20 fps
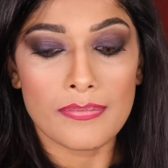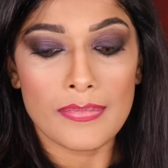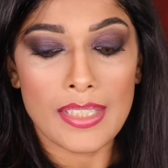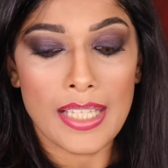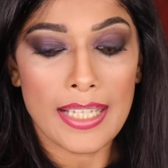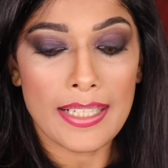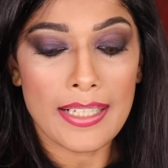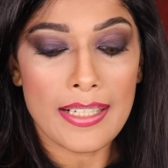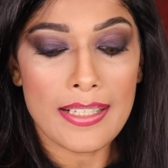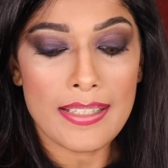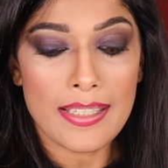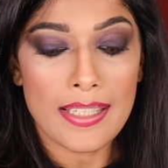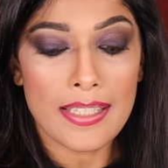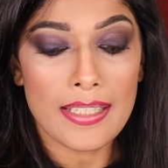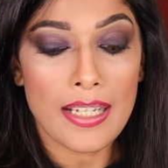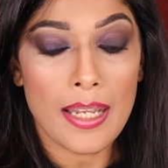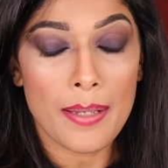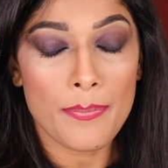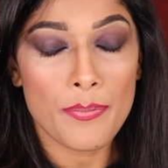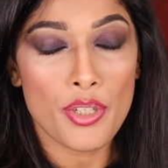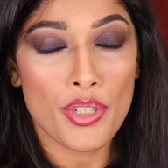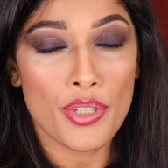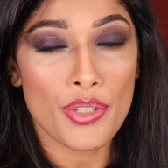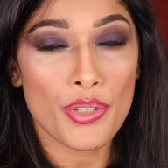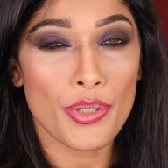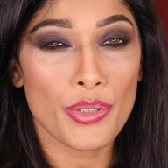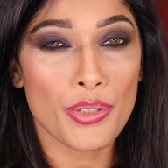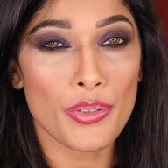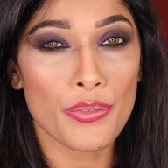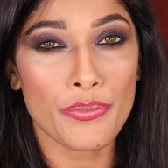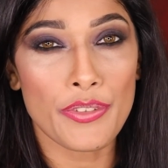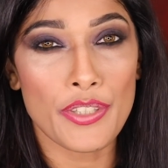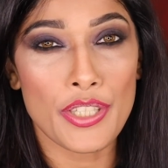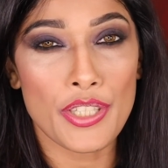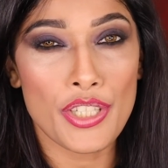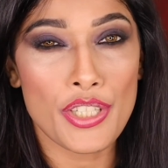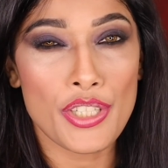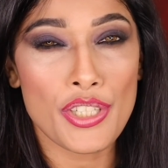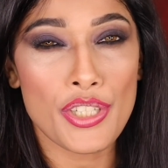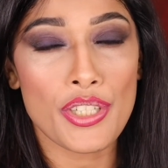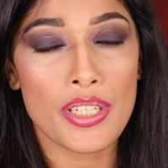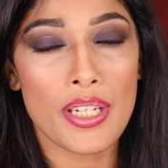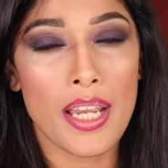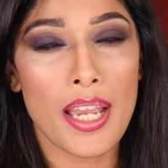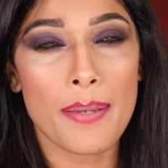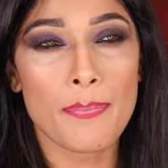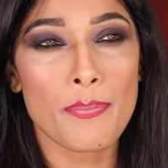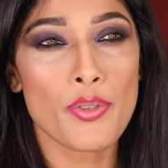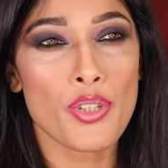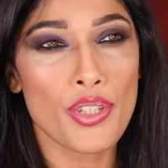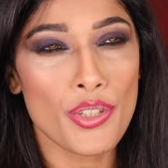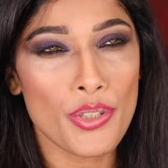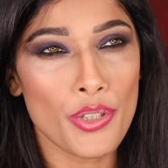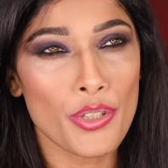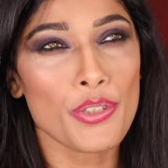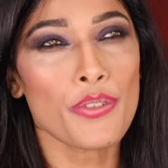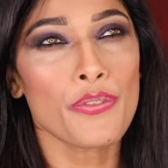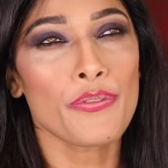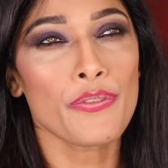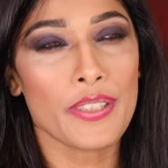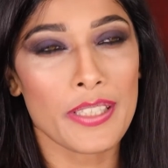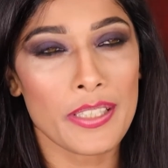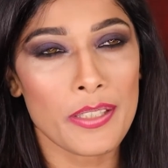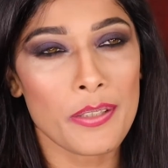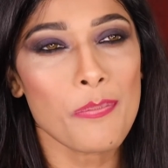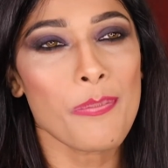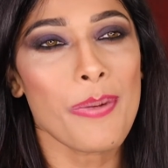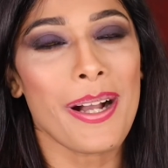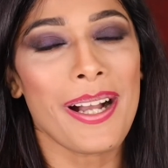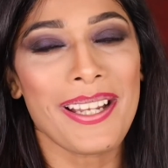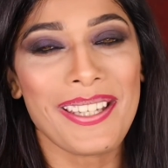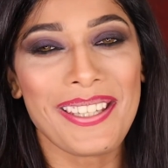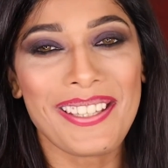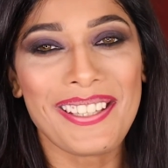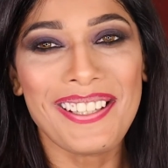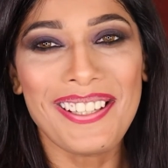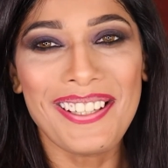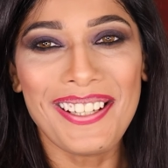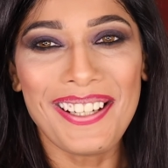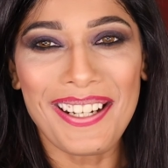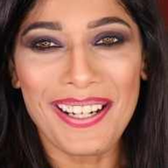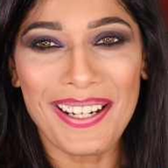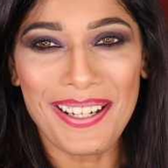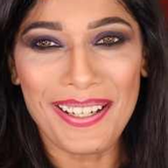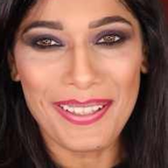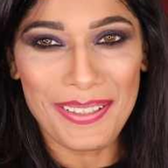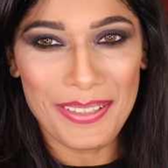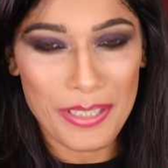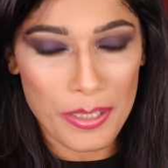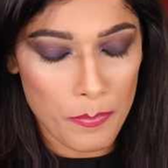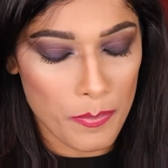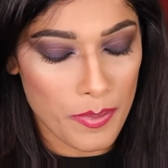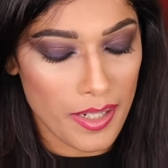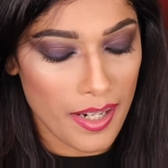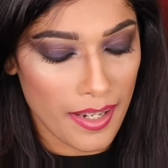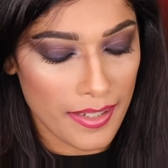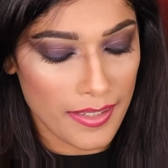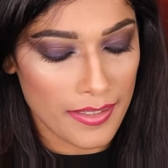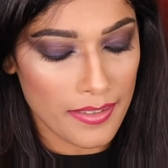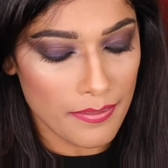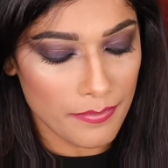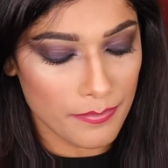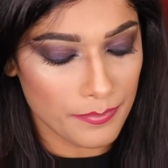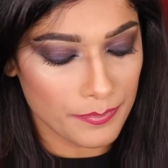Like I said, I'm just going to fill in my lip line.